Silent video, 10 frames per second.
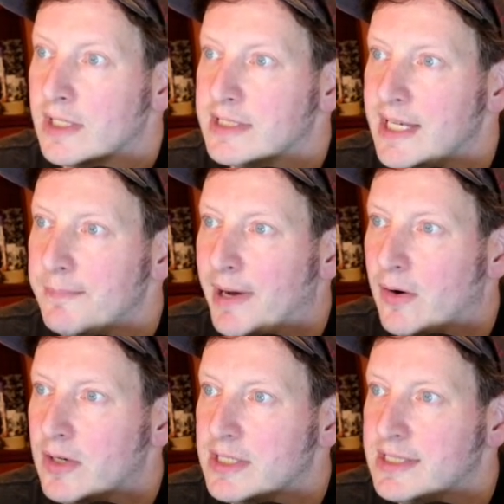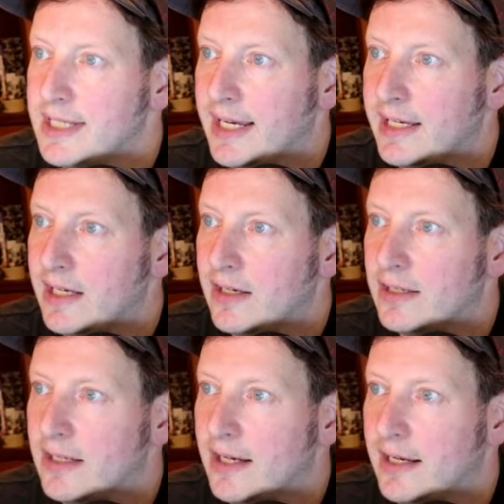Steam-powered Tanky
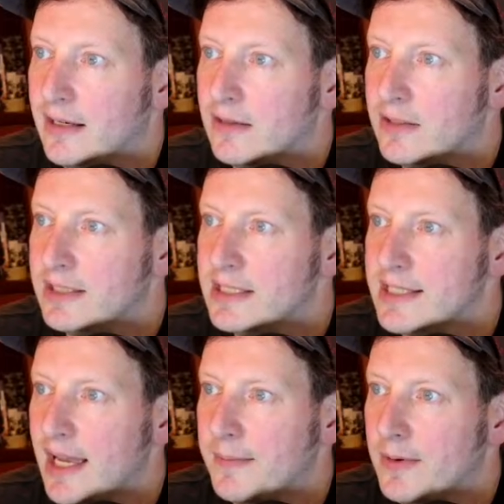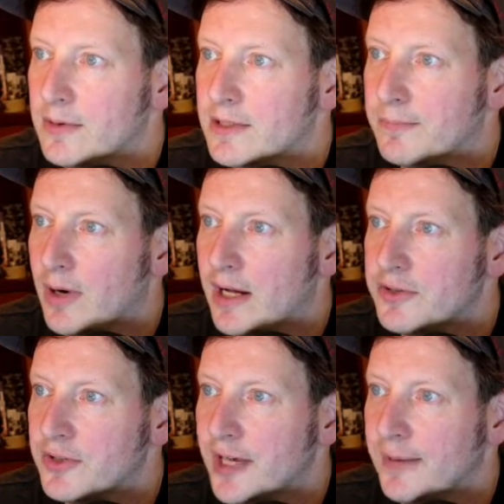Online. Look at this game. It was a
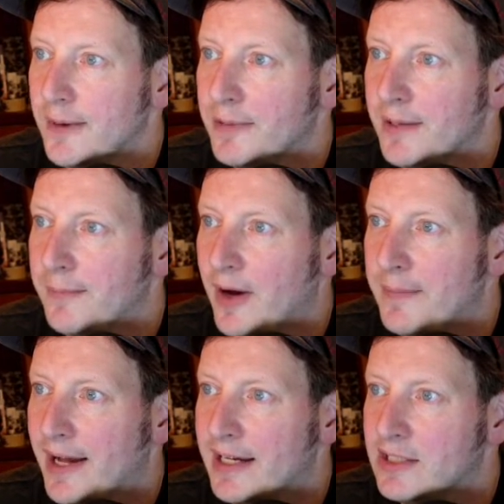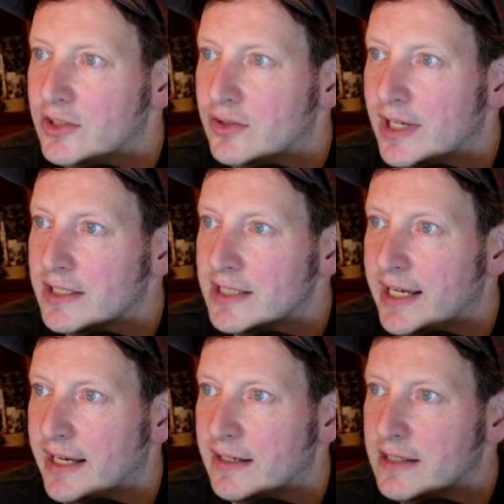browser game I played way back in
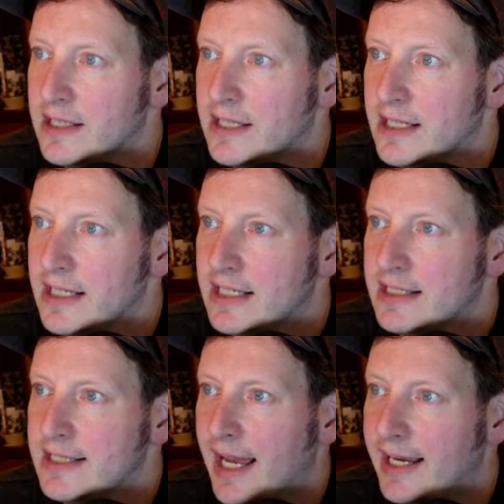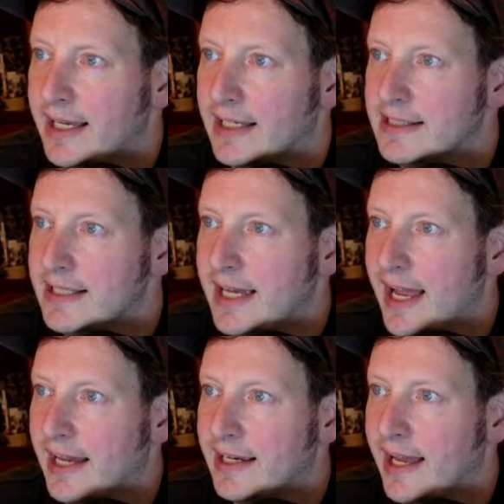2008. Tanky,
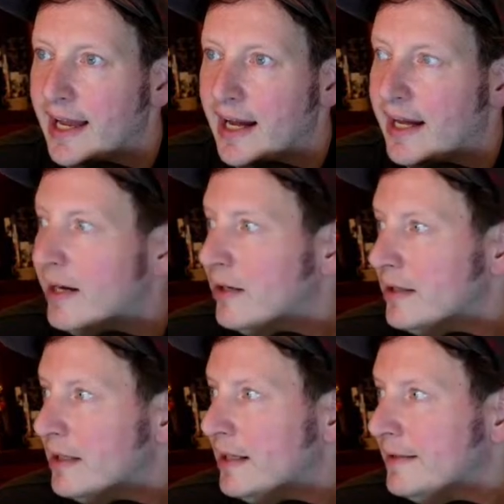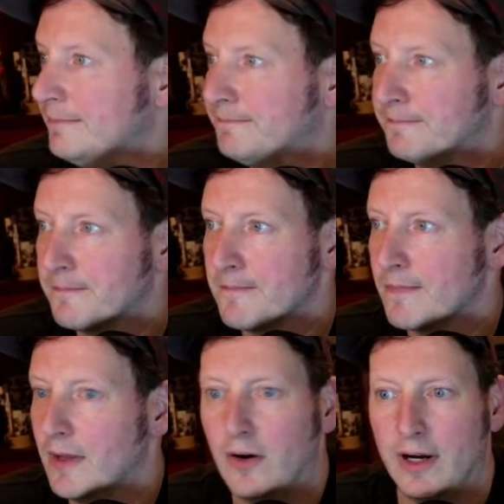T-A-N-K-I Online.
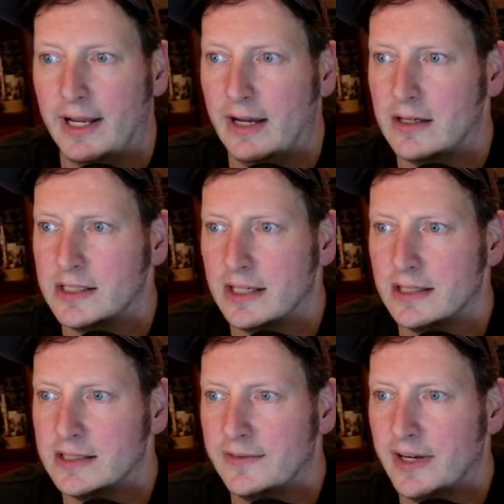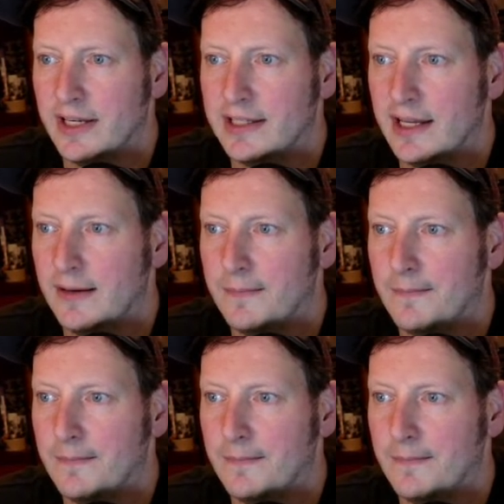All right, hang on a sec. Let's see if I can get that up.